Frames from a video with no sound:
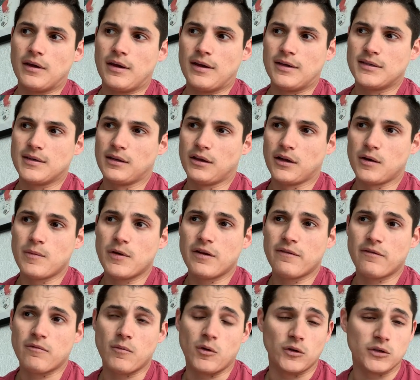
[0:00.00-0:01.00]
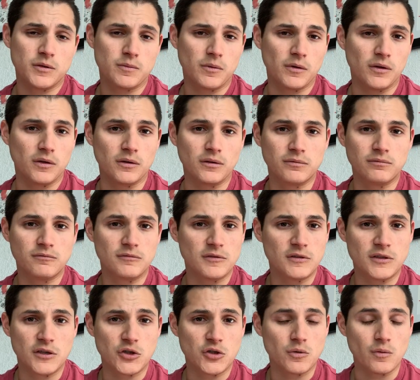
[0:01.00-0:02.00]
It's a little bit of multiple
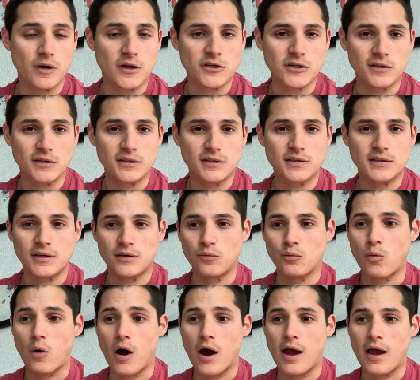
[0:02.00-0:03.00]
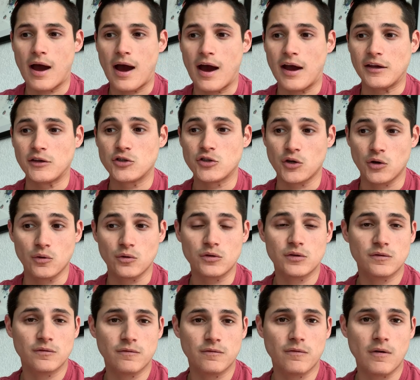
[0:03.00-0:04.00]
situations and why I
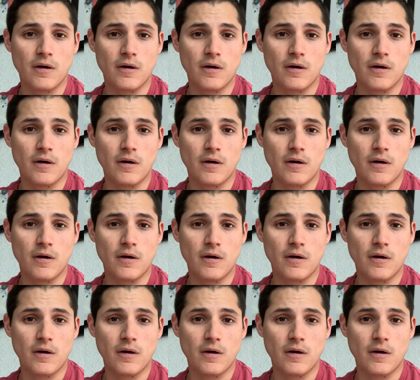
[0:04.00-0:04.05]
chose